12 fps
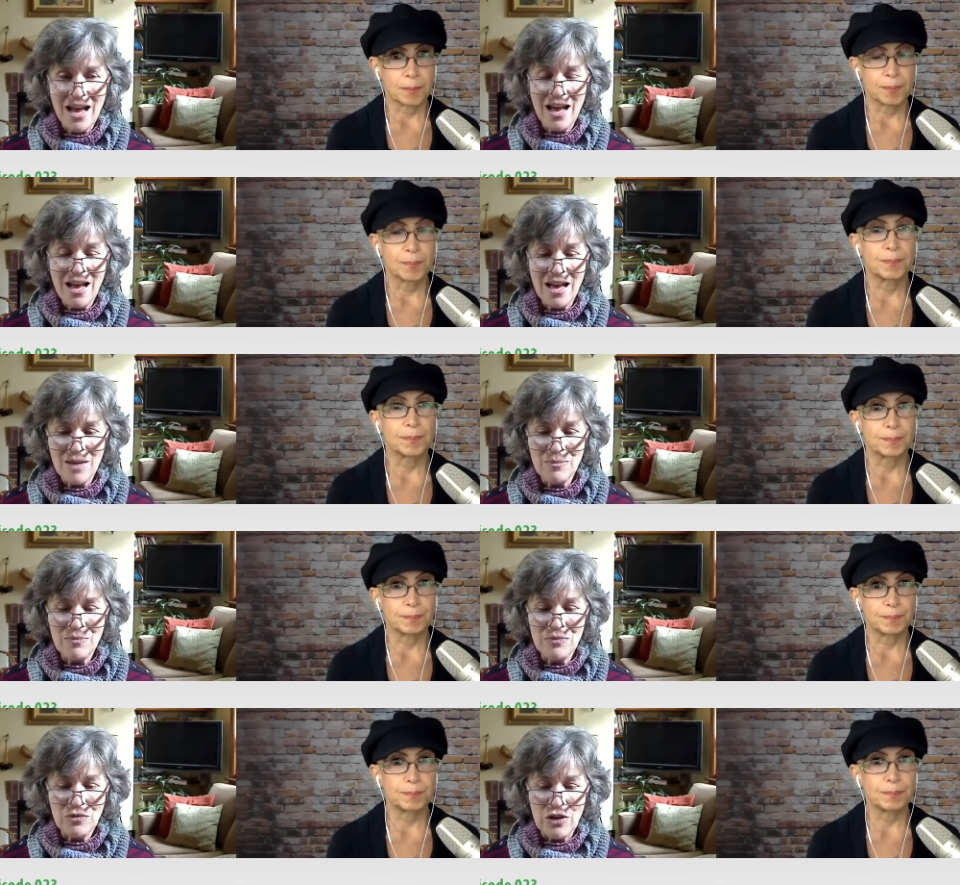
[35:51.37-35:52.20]

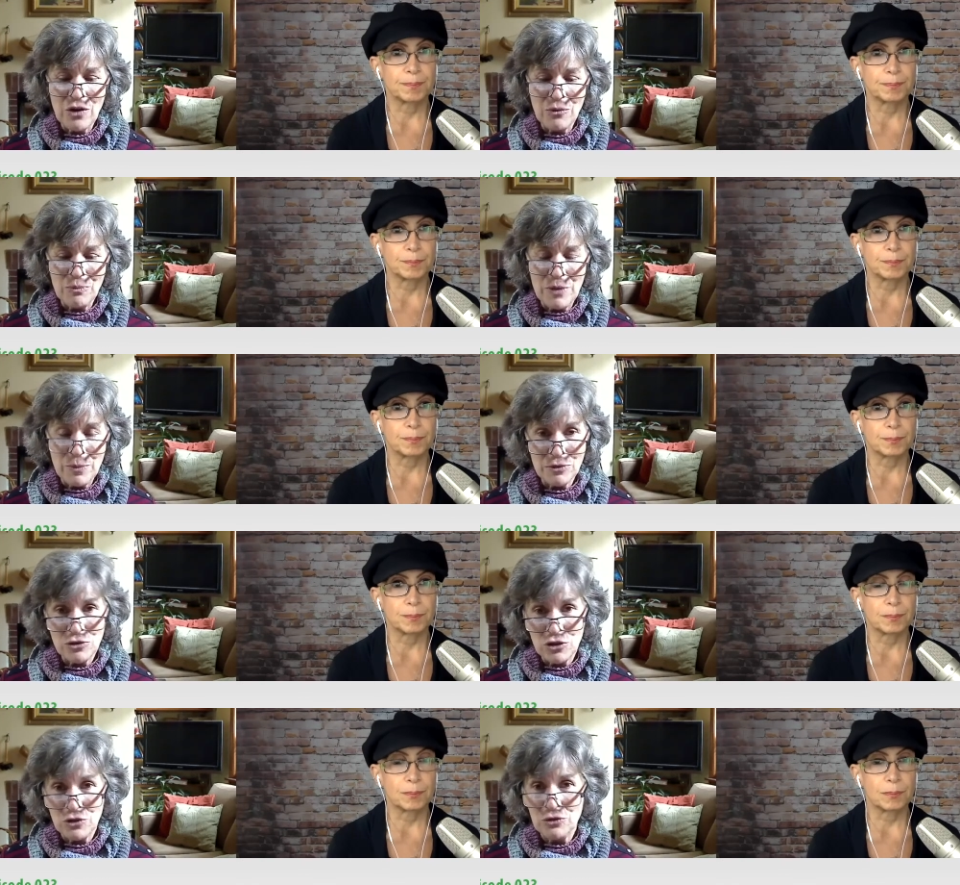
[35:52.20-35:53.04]
Speaker 1: Um, so
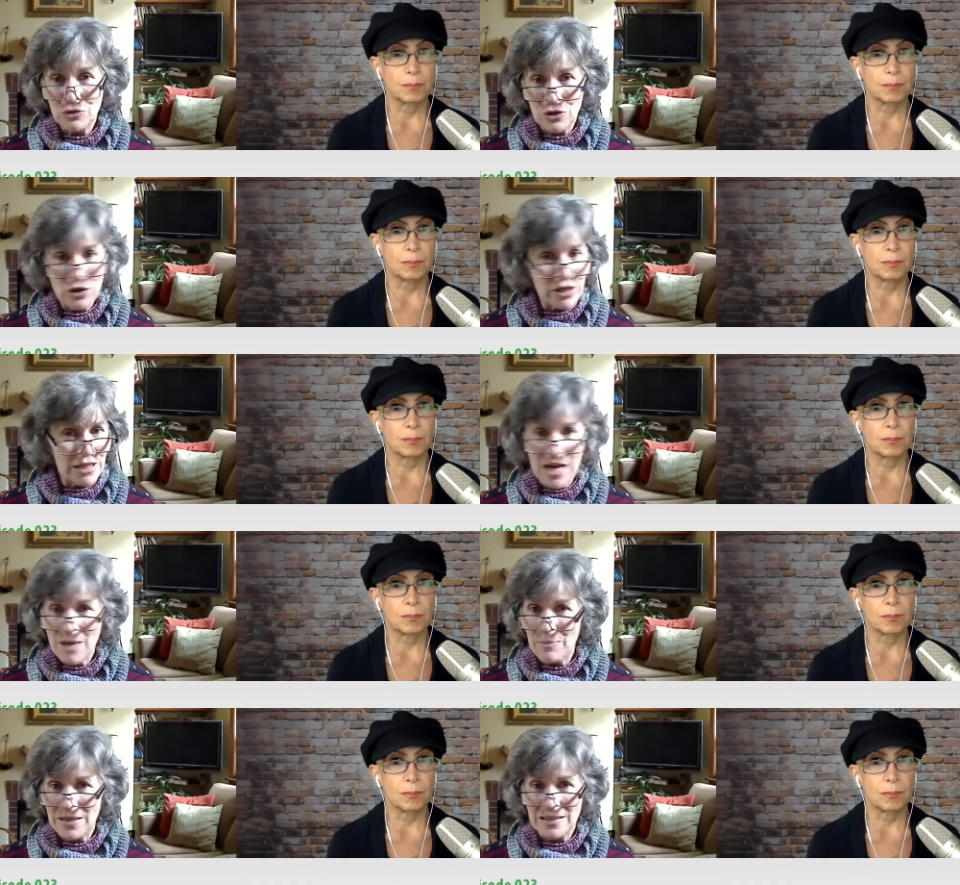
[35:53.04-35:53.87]
people do cook it
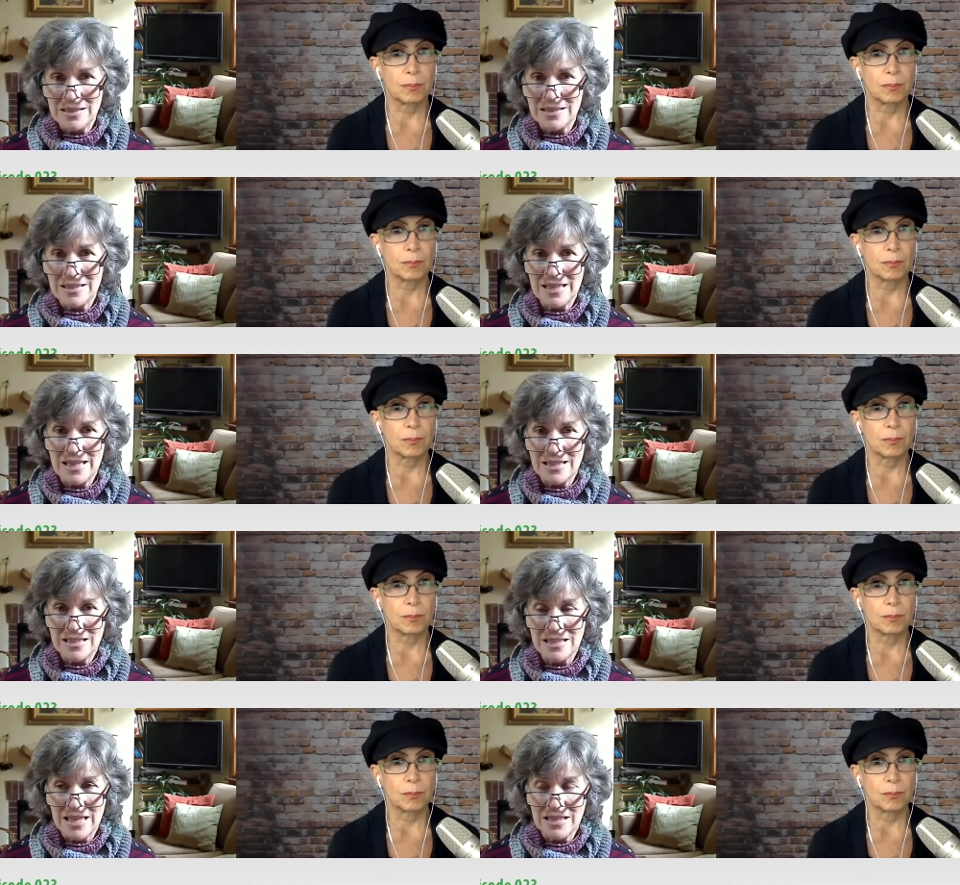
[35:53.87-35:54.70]
up, and it's
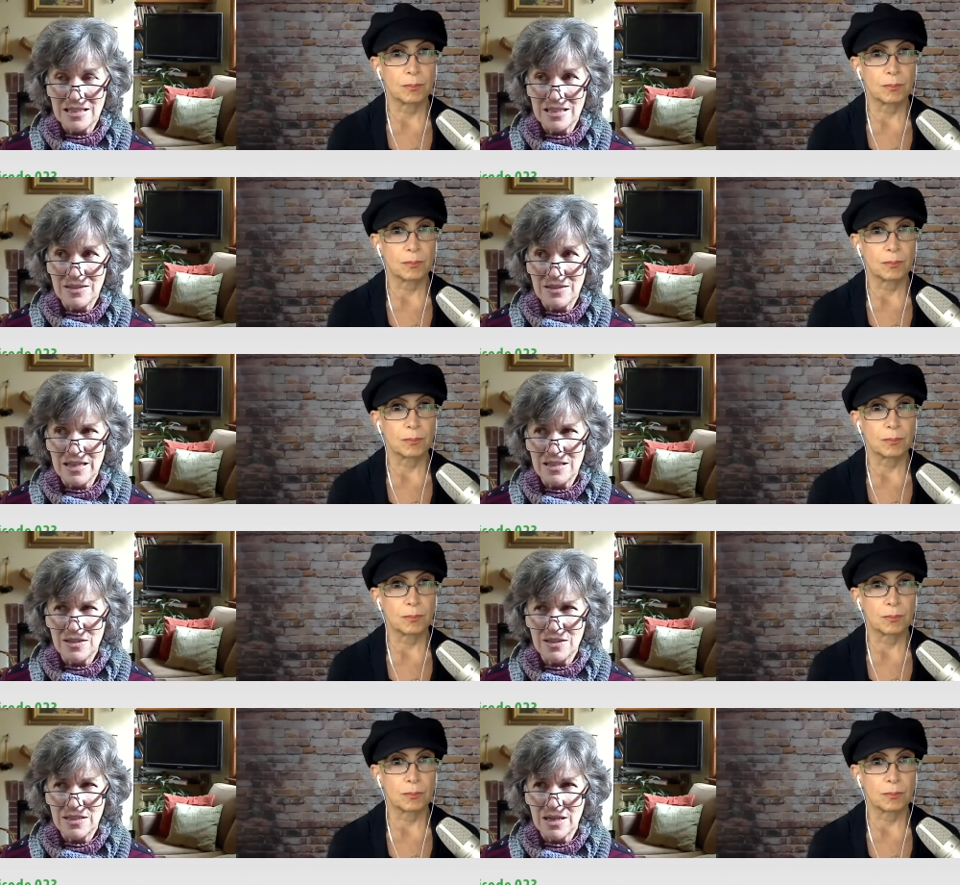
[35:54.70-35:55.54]
it's it's
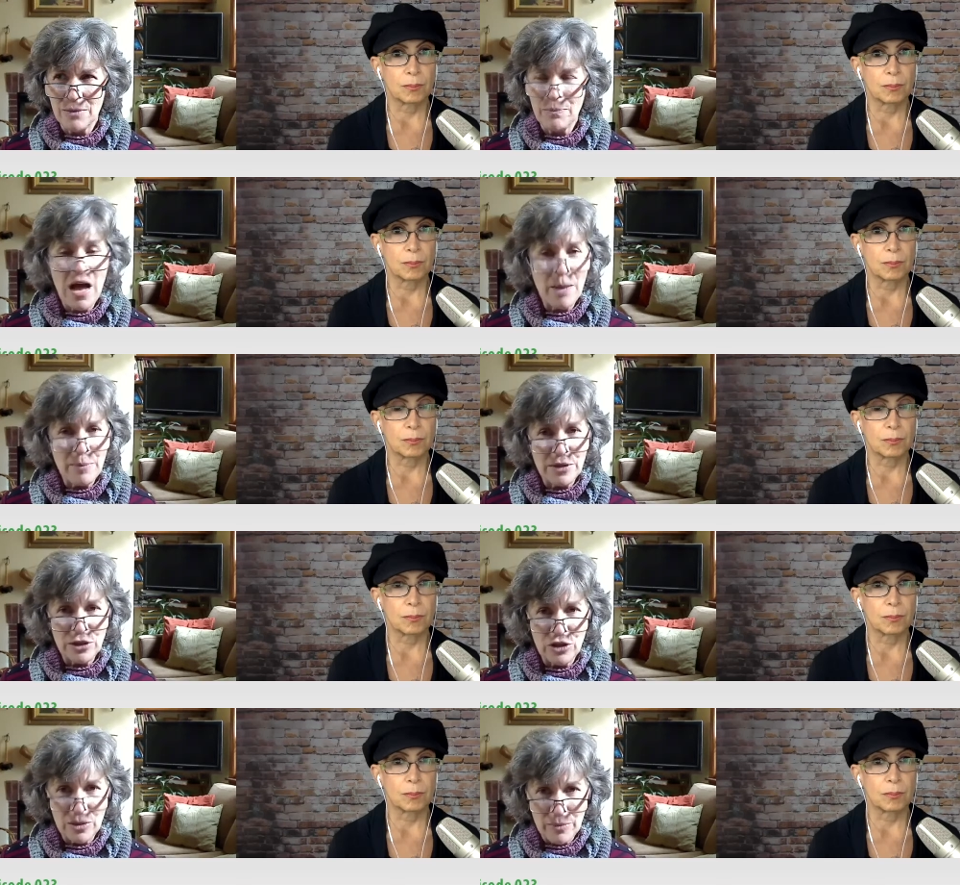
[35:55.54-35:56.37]
it's uh,
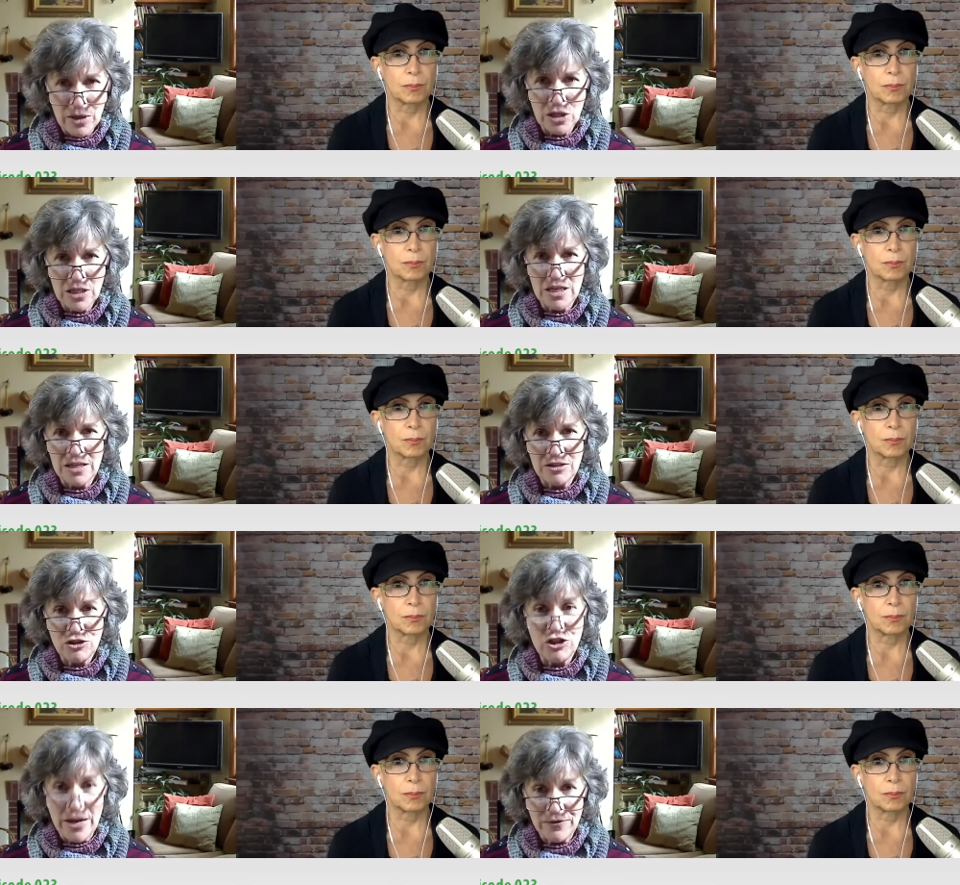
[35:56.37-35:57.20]
popular among uh,
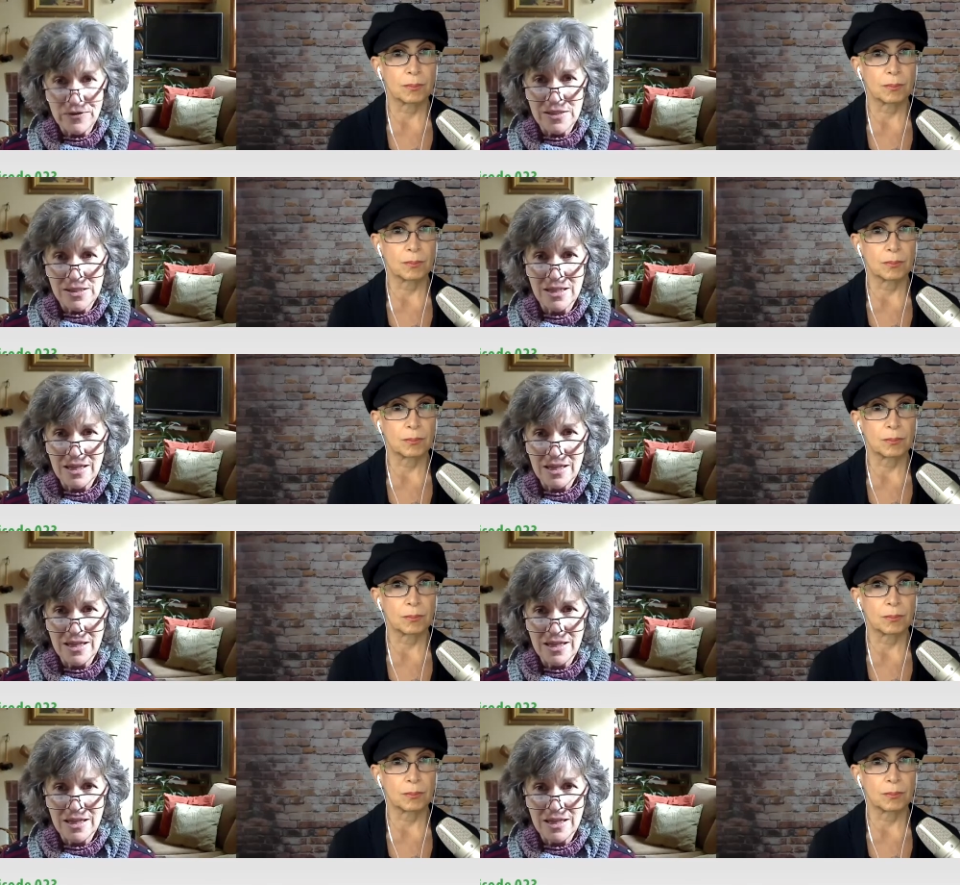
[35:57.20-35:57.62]
chefs